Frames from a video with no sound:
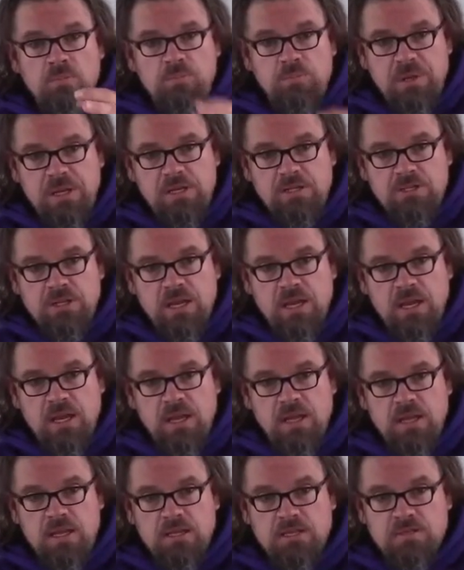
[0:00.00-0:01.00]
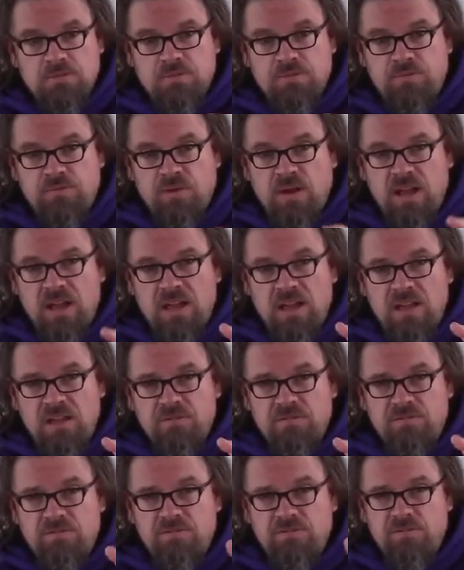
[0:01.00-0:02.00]
BJ is
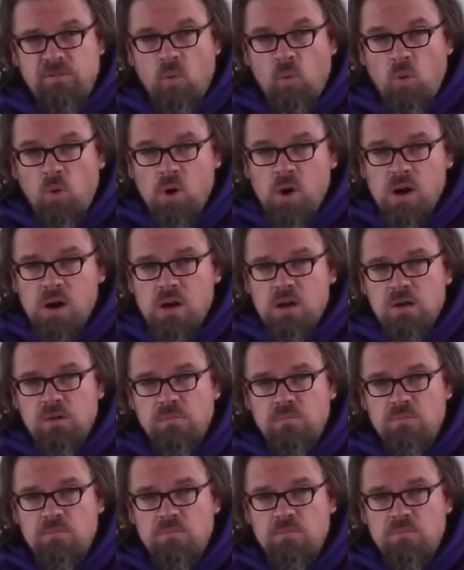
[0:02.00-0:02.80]
5'4",